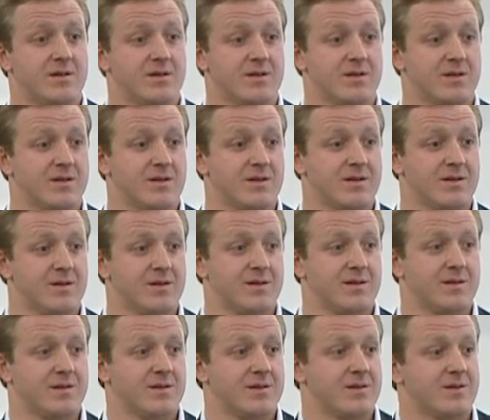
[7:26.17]

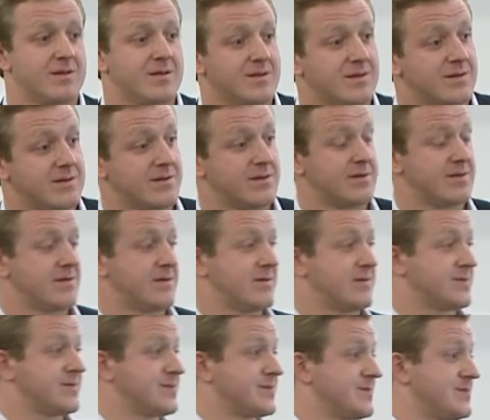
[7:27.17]

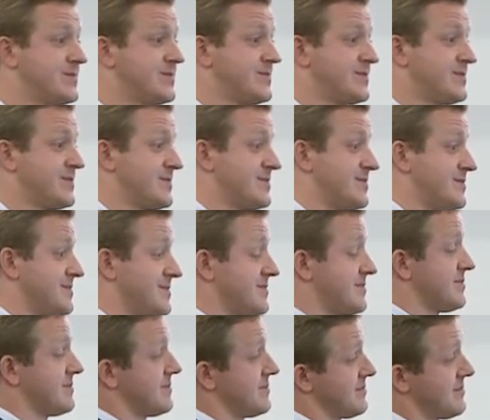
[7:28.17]

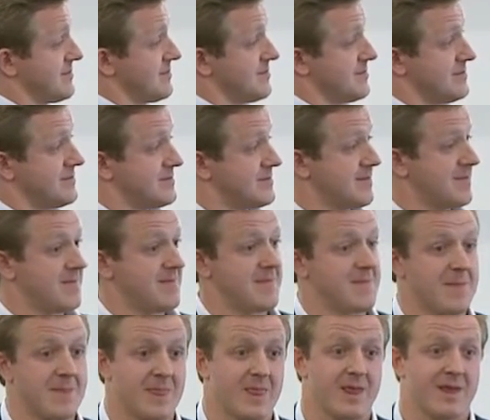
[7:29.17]

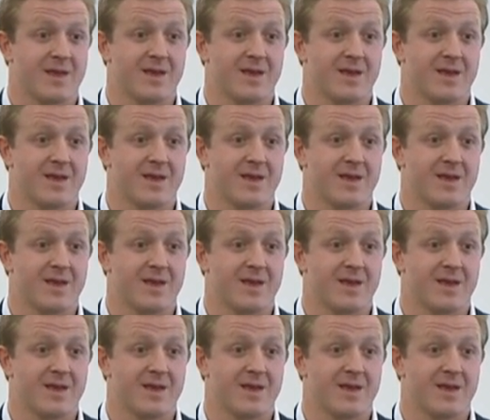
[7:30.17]
Nobody speaks.